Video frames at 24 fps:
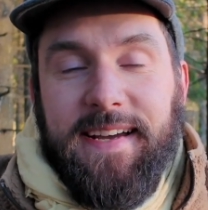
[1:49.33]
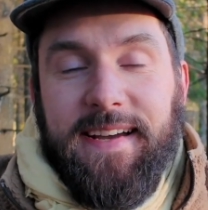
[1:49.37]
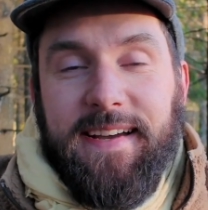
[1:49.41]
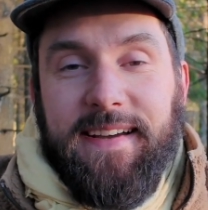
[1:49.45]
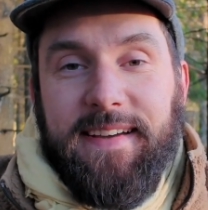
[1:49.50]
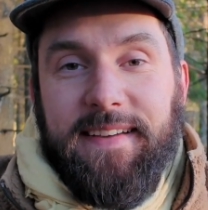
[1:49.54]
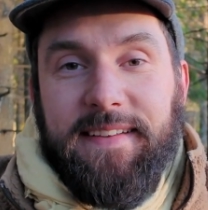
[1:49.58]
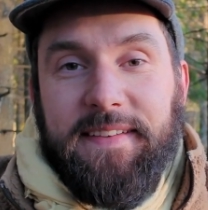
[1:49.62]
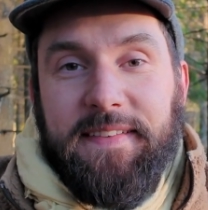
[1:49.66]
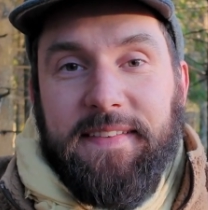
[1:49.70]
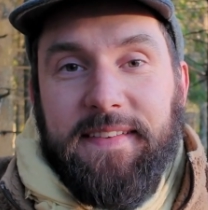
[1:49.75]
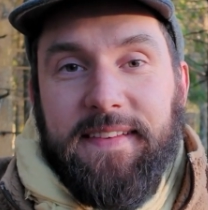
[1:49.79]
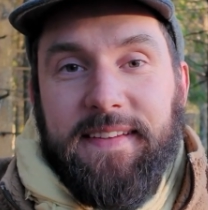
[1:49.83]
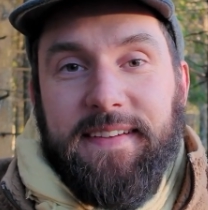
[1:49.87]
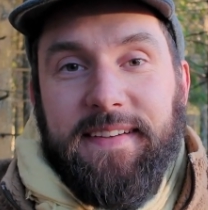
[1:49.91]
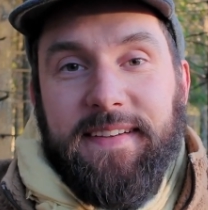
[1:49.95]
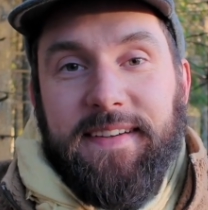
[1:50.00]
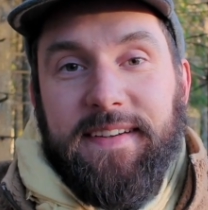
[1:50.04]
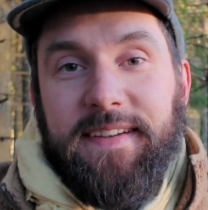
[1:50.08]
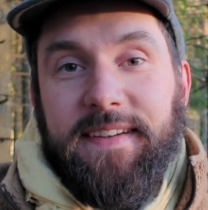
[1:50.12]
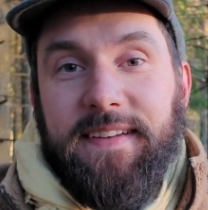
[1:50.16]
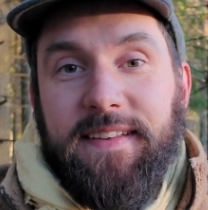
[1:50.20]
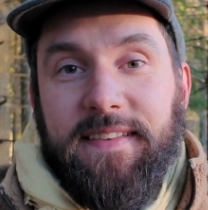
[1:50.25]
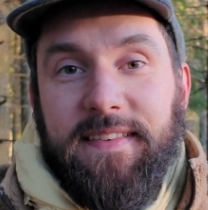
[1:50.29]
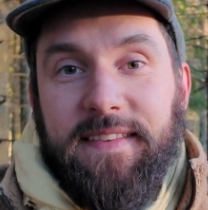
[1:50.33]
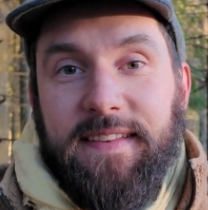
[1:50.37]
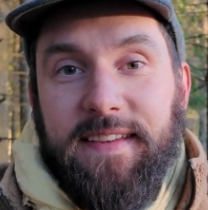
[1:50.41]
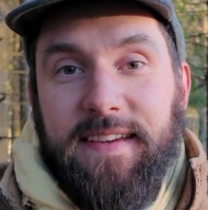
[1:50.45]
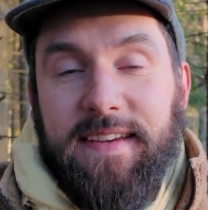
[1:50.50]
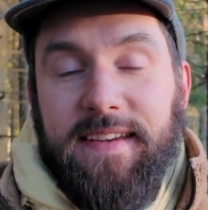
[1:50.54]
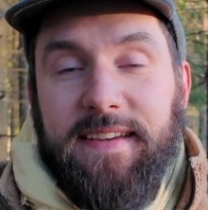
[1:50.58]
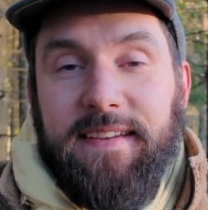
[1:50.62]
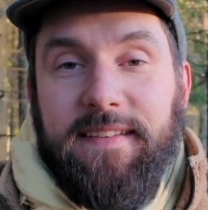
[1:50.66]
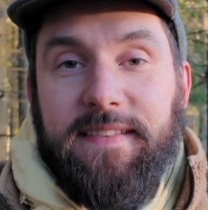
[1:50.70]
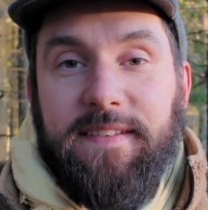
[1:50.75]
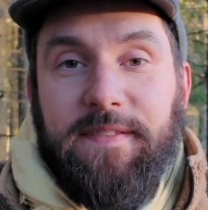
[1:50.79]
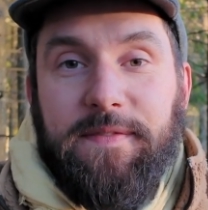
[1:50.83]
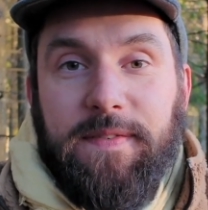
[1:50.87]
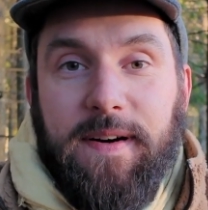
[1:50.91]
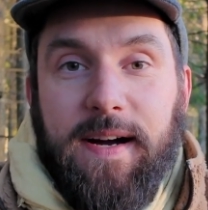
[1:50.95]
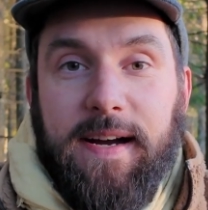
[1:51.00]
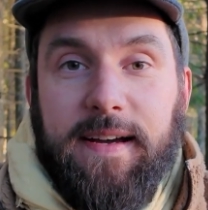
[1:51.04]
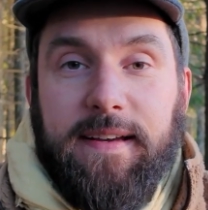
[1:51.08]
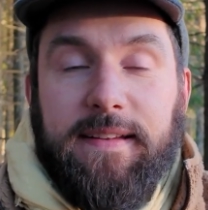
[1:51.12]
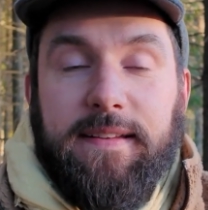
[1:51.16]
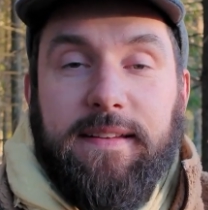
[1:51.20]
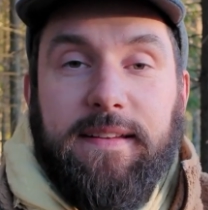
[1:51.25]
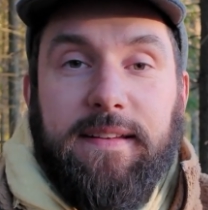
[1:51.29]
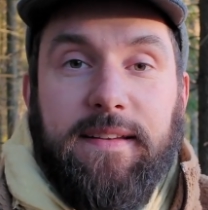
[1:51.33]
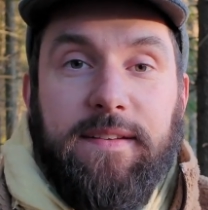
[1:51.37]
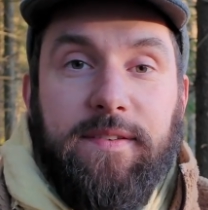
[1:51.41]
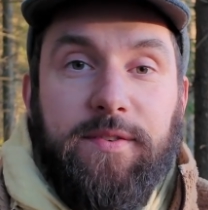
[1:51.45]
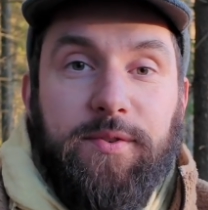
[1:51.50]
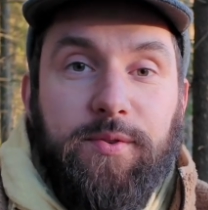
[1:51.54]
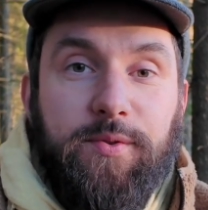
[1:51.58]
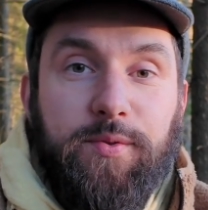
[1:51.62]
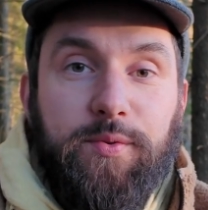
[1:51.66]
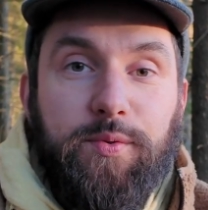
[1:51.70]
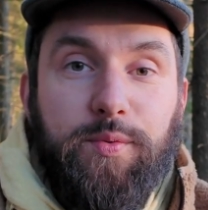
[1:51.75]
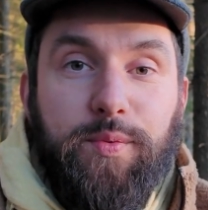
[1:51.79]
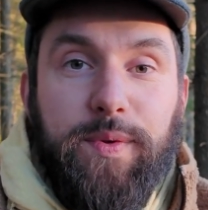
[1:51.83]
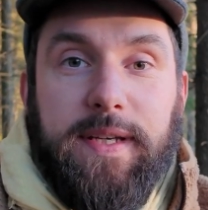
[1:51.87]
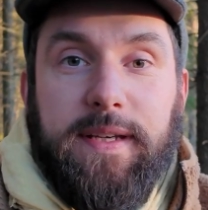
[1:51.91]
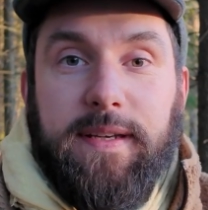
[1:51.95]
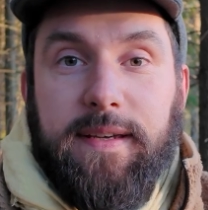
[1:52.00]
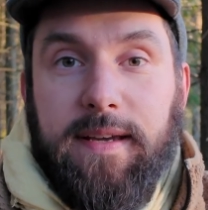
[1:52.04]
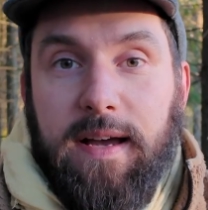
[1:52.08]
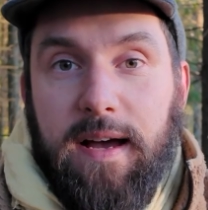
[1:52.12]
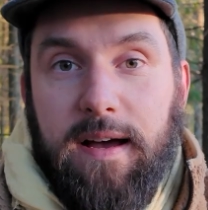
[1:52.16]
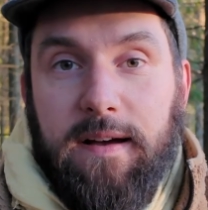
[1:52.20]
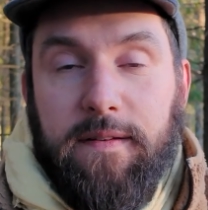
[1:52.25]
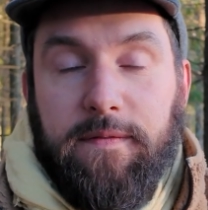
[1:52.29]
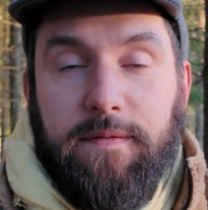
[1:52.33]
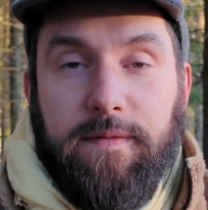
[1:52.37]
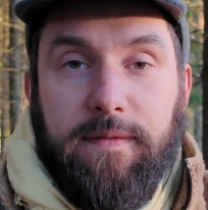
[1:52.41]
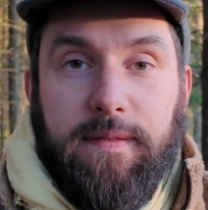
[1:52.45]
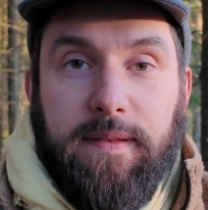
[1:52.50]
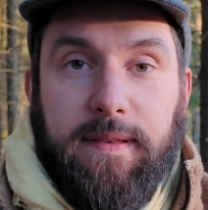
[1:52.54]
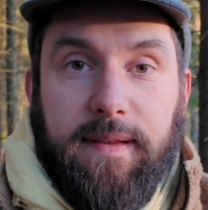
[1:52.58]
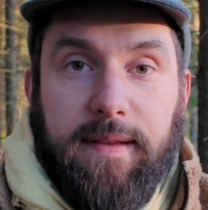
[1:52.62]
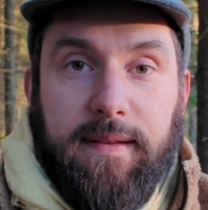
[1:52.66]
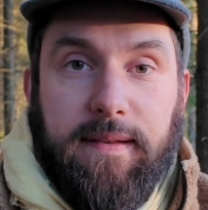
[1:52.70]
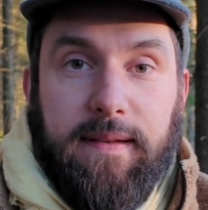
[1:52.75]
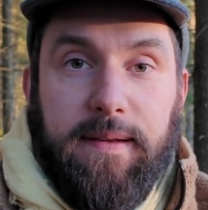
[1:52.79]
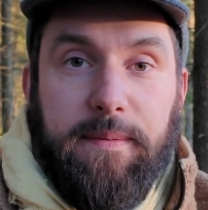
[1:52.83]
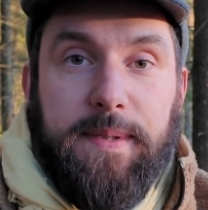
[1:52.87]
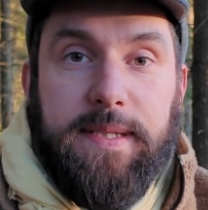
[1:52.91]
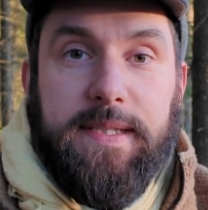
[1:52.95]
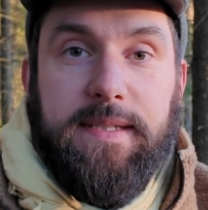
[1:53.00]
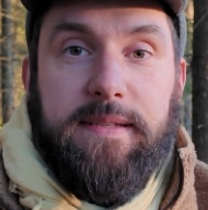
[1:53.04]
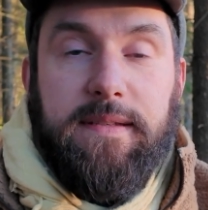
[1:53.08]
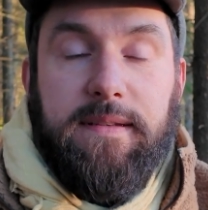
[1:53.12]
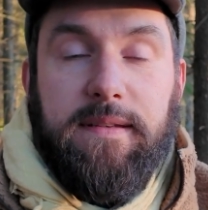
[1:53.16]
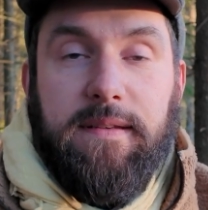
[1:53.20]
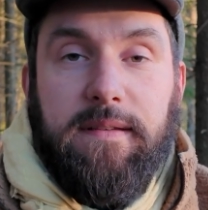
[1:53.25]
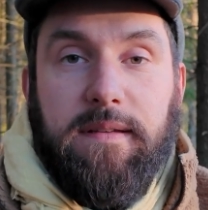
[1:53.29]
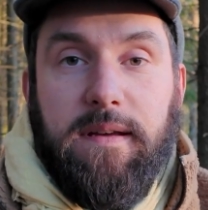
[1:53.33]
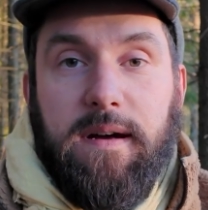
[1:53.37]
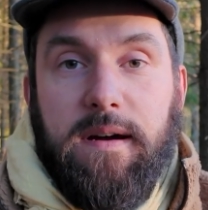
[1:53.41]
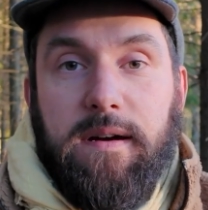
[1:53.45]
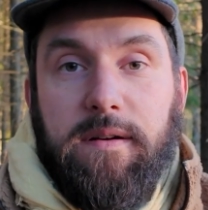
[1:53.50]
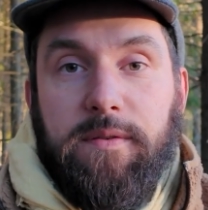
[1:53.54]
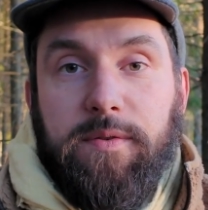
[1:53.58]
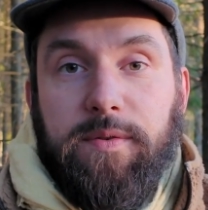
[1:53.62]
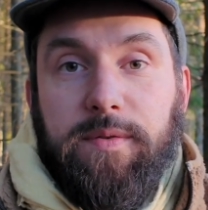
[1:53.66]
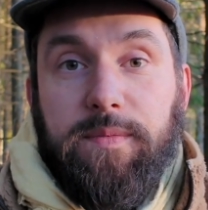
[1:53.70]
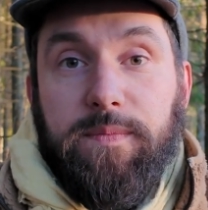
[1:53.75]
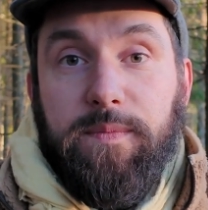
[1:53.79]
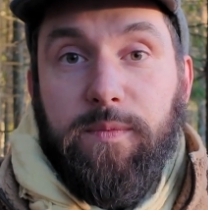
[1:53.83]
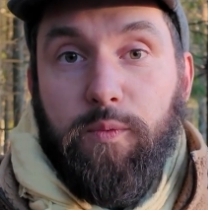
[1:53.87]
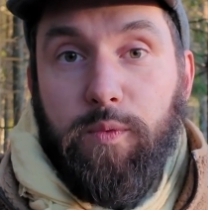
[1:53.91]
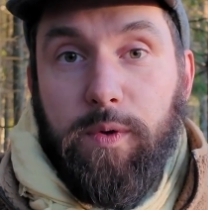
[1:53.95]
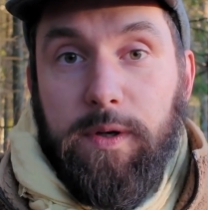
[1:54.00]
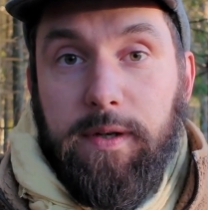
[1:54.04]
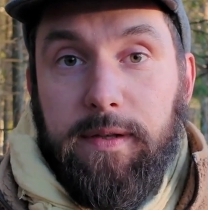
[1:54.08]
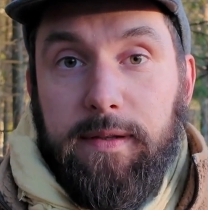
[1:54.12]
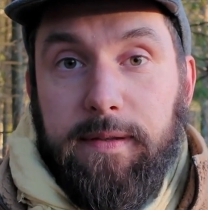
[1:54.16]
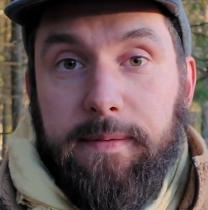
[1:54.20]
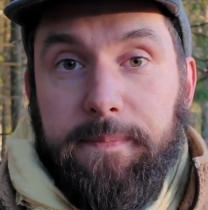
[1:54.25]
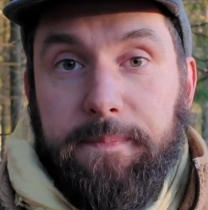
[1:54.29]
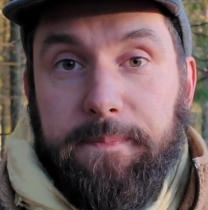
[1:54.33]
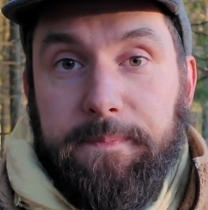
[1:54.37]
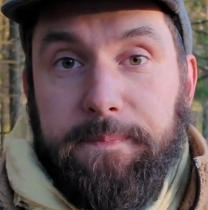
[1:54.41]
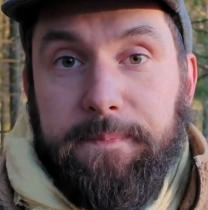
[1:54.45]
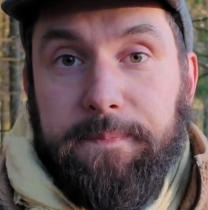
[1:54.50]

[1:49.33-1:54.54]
and they define, do we have the limits in our world?